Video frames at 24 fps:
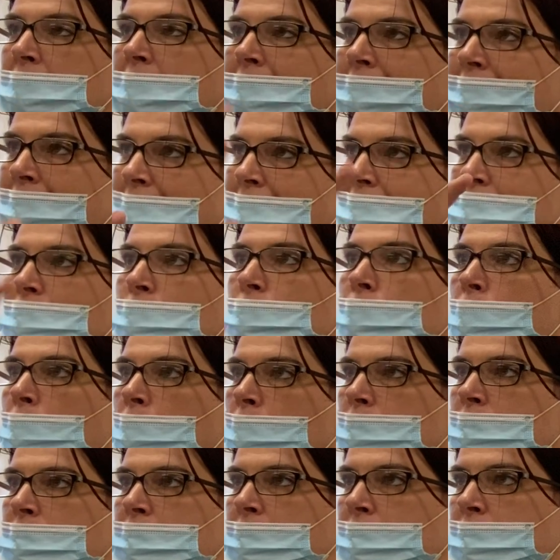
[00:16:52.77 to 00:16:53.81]
That is a
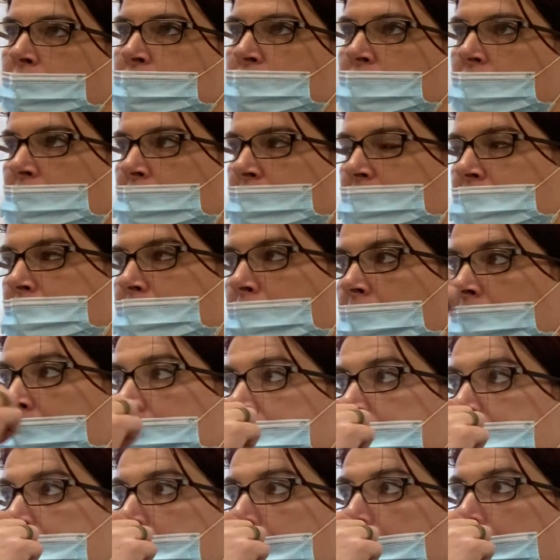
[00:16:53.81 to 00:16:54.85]
cholinergic
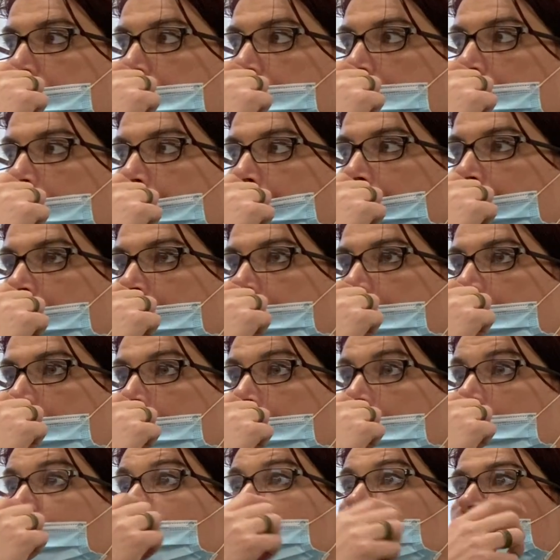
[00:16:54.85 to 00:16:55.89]
response.
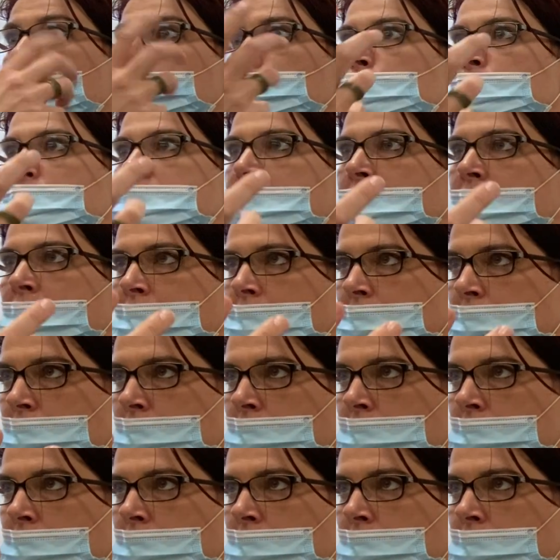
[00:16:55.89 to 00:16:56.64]
You're oozing.